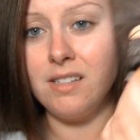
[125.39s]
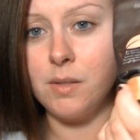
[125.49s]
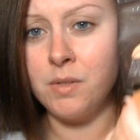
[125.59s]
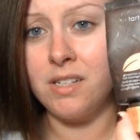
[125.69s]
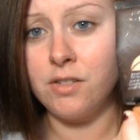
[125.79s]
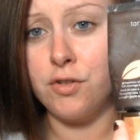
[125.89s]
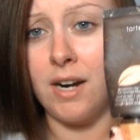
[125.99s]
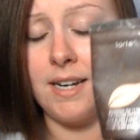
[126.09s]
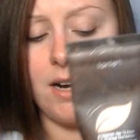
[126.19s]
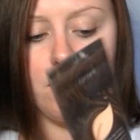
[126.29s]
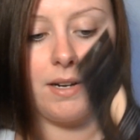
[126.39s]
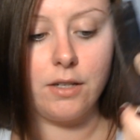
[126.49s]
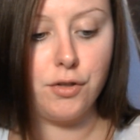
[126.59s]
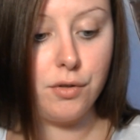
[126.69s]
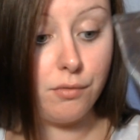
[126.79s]
This one doesn't dry down
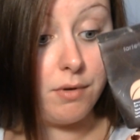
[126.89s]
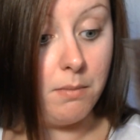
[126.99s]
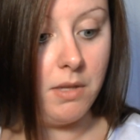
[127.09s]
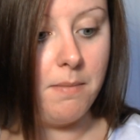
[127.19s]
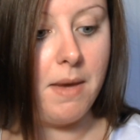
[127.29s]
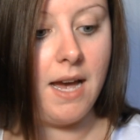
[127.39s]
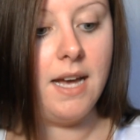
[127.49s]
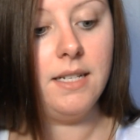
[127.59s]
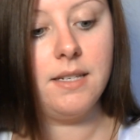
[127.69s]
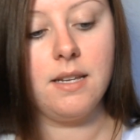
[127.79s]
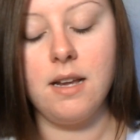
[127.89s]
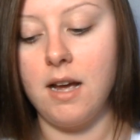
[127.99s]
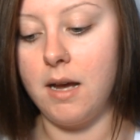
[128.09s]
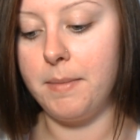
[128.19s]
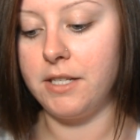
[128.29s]
extremely matte.
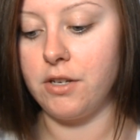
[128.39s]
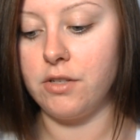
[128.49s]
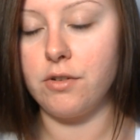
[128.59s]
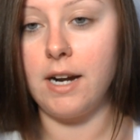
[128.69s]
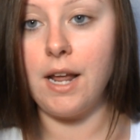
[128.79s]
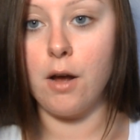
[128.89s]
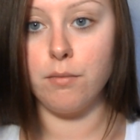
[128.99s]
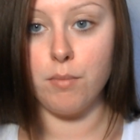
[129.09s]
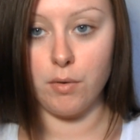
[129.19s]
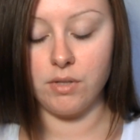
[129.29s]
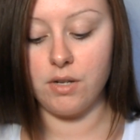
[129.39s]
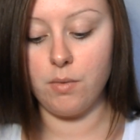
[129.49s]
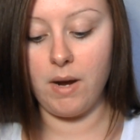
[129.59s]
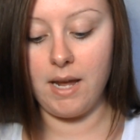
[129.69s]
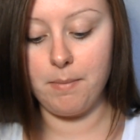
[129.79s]
It does dry down most of
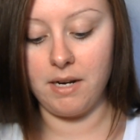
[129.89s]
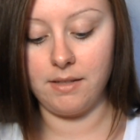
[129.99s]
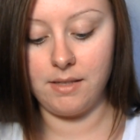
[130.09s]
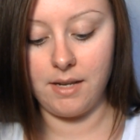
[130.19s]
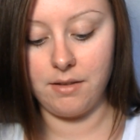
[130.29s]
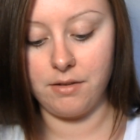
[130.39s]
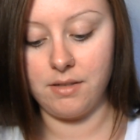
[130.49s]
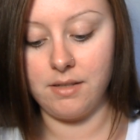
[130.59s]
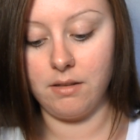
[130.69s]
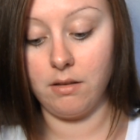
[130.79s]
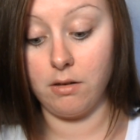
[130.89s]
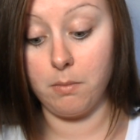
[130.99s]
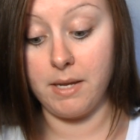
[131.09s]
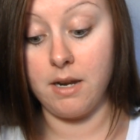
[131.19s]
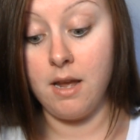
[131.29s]
the way, but I'd say there's still a
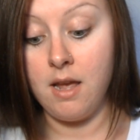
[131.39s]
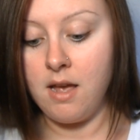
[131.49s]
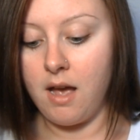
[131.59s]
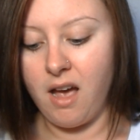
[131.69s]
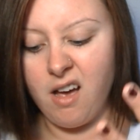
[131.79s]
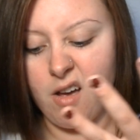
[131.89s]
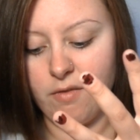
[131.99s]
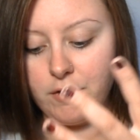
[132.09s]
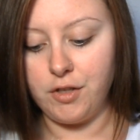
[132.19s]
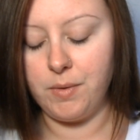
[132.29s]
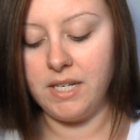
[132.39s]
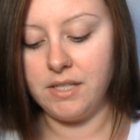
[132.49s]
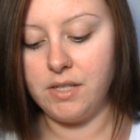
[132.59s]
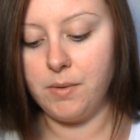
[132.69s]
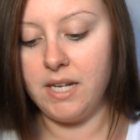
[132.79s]
little bit of
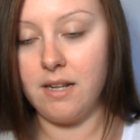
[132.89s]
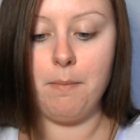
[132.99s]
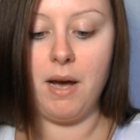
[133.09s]
dewiness to it.